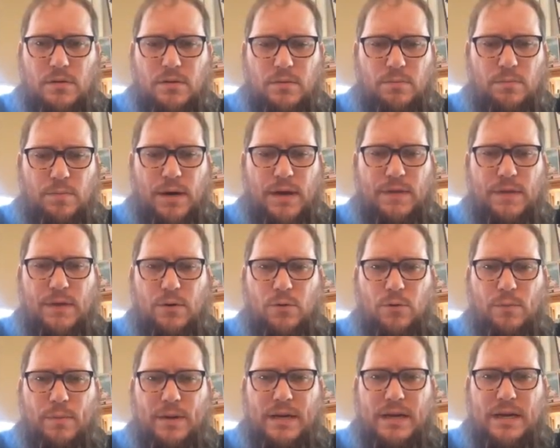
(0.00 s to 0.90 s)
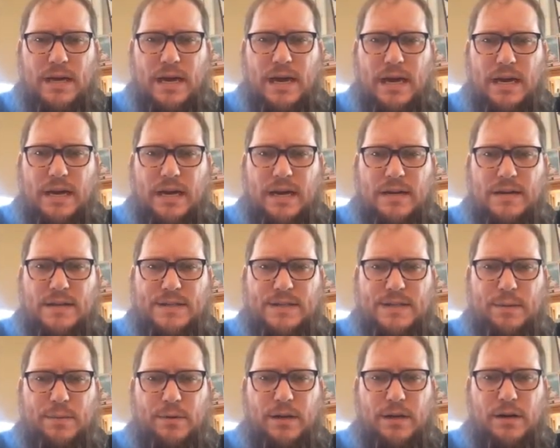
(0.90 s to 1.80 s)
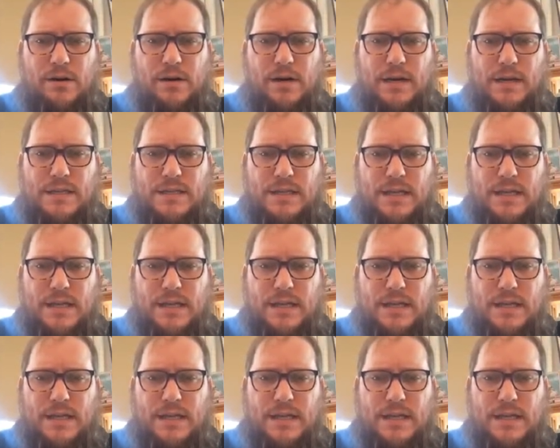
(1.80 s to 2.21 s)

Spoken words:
but there will be a similarity to